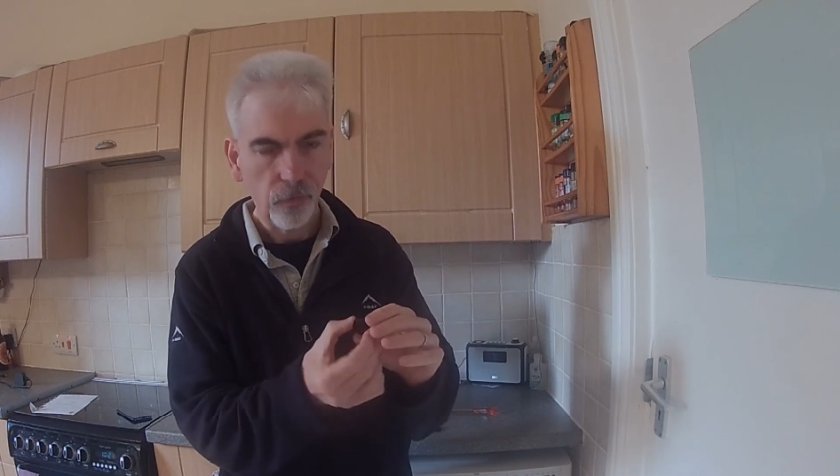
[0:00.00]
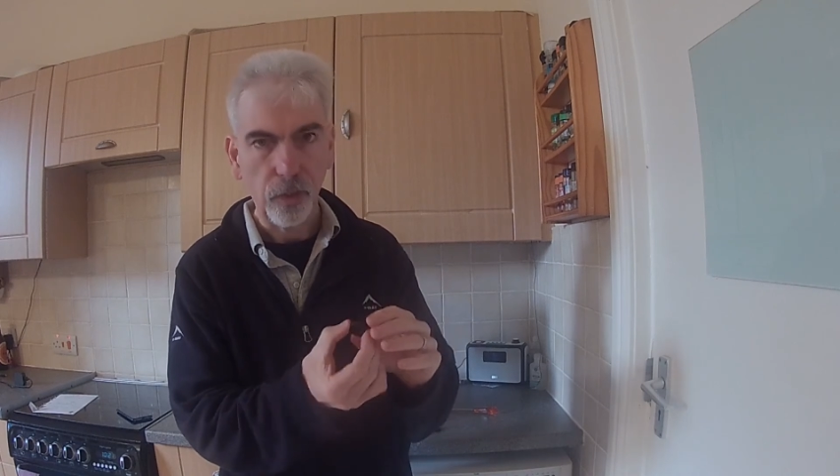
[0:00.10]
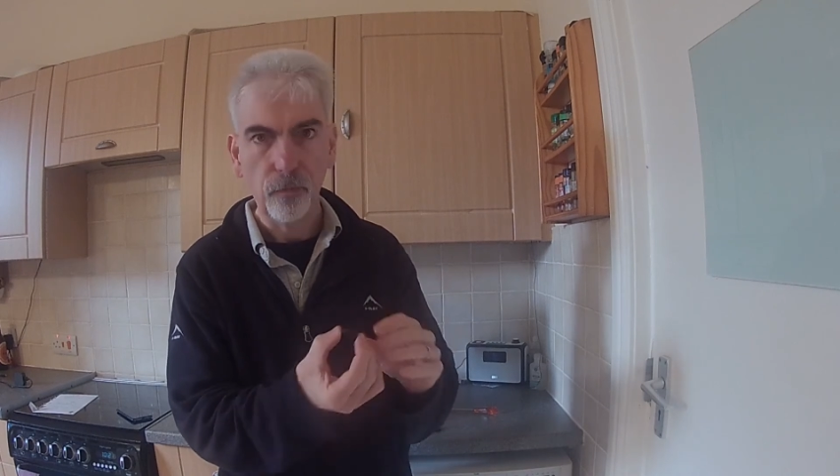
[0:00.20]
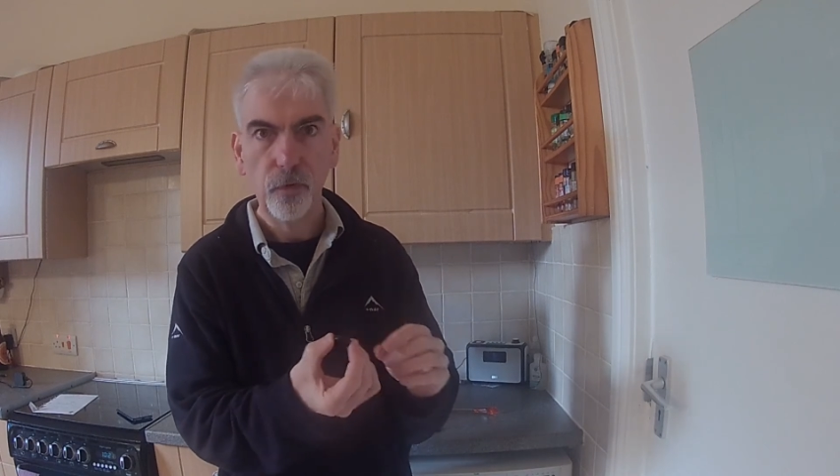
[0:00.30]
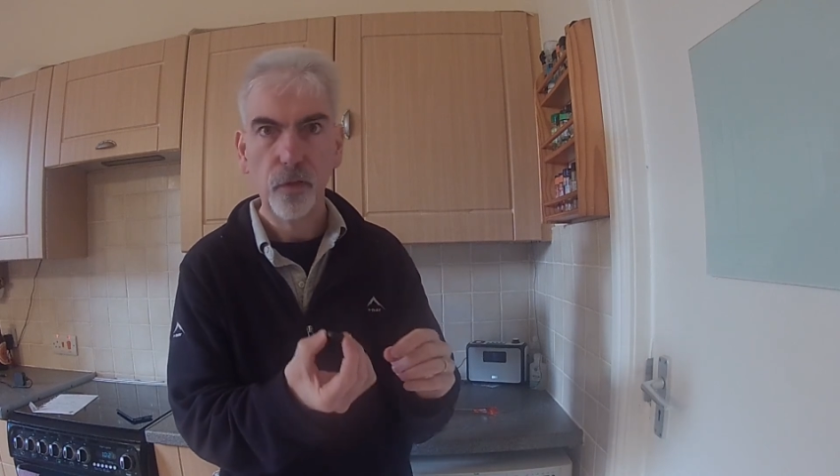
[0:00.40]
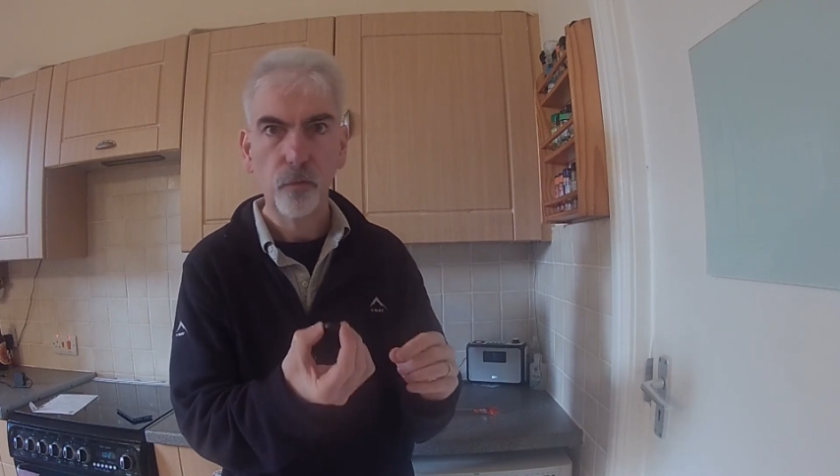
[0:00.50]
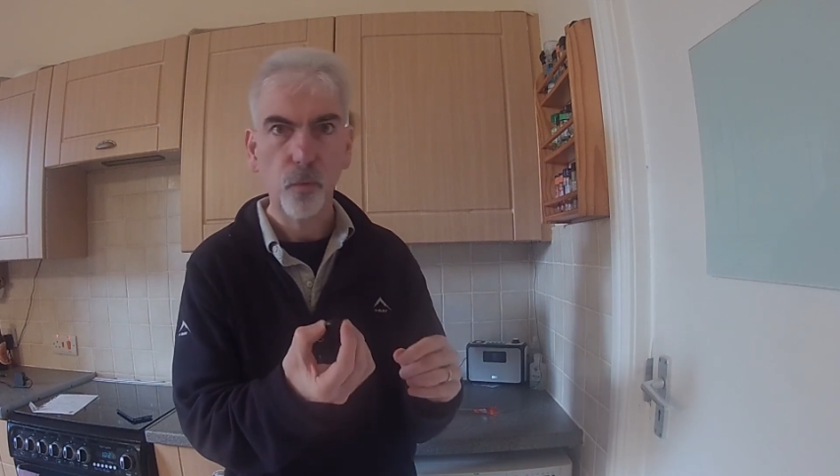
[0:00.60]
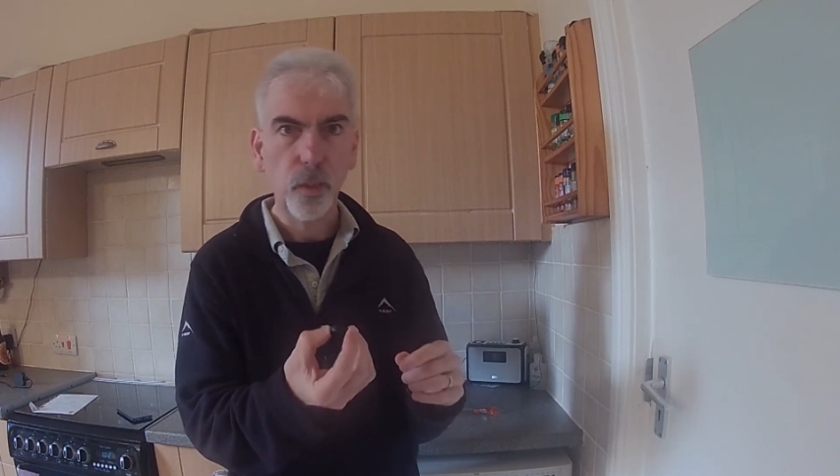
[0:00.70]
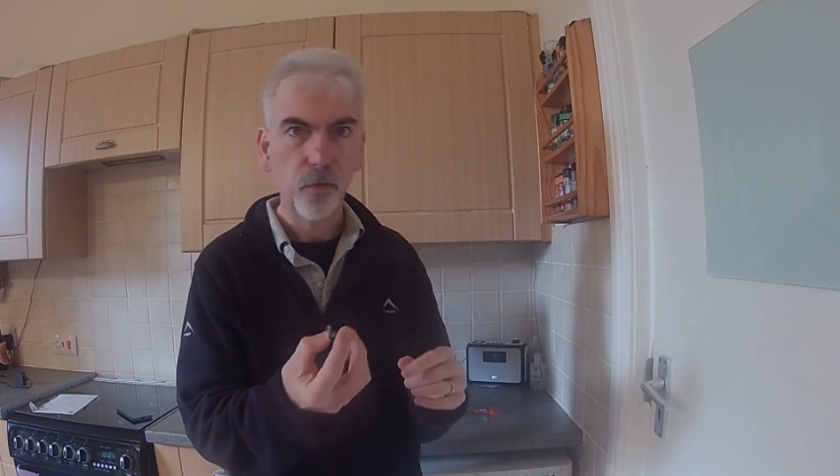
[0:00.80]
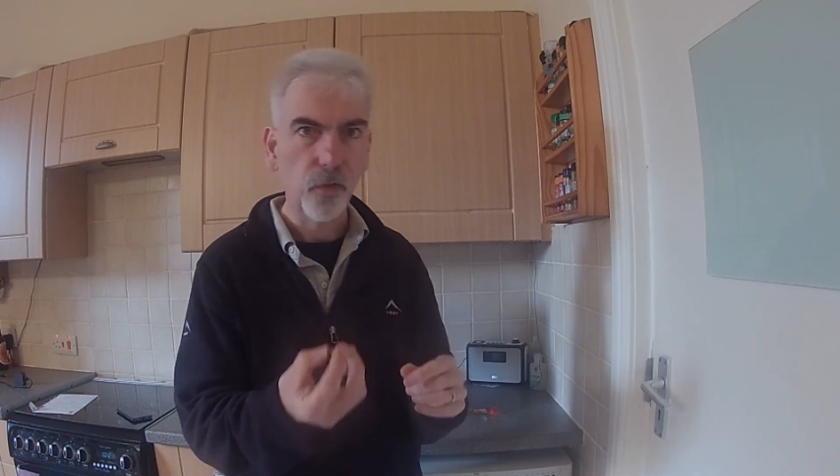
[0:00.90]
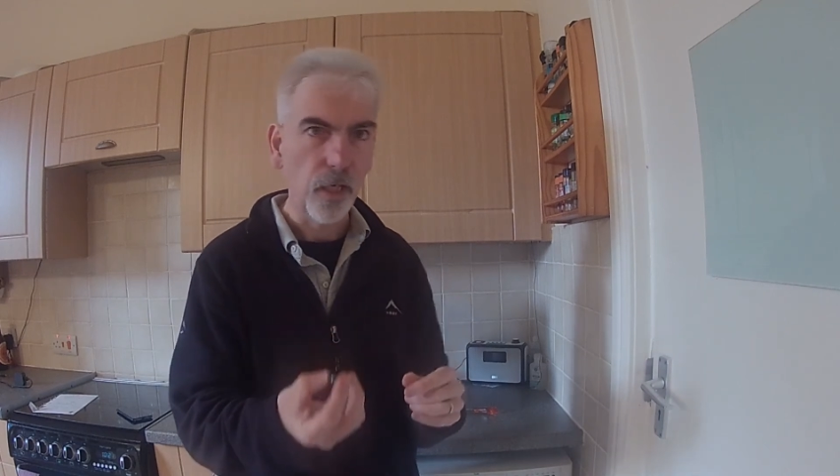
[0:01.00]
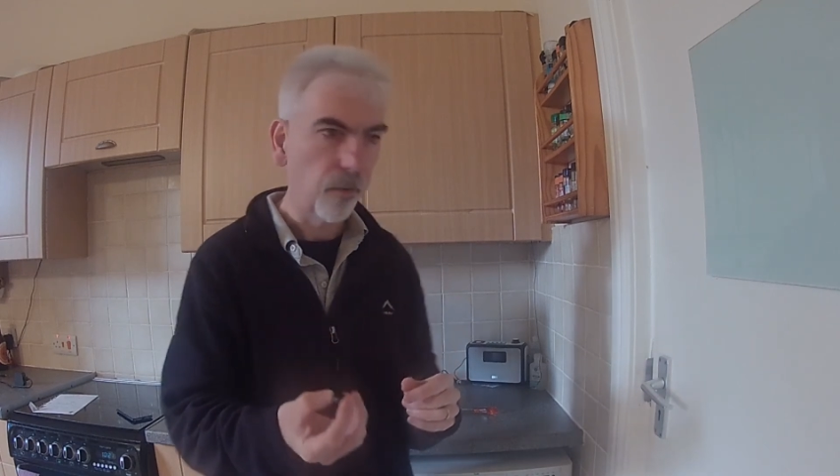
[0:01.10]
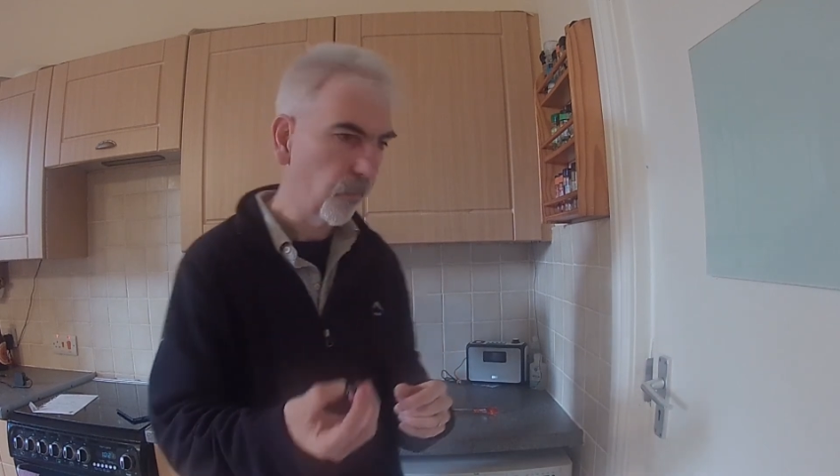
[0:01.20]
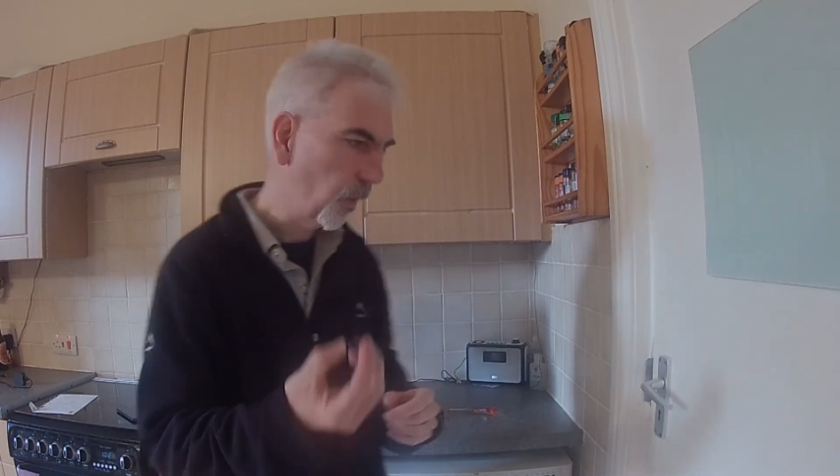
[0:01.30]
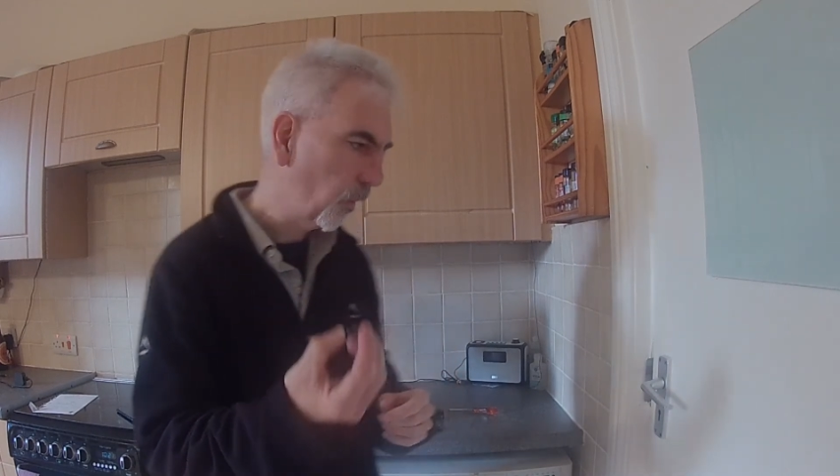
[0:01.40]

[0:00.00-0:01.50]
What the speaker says: it for several weeks now. The